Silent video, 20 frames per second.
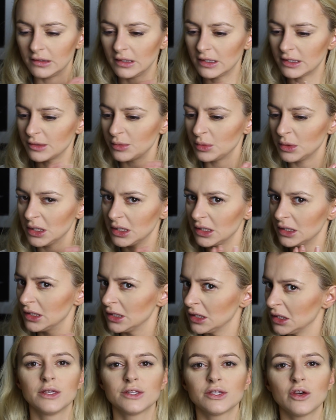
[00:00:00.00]
this one.
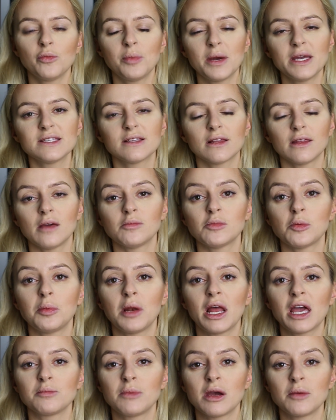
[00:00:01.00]
So basically I'm
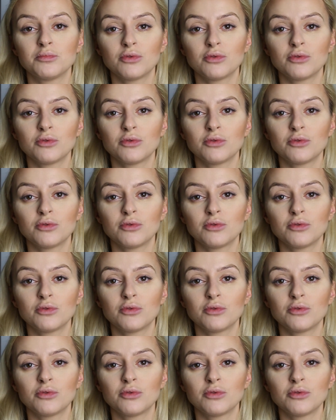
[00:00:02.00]
applying my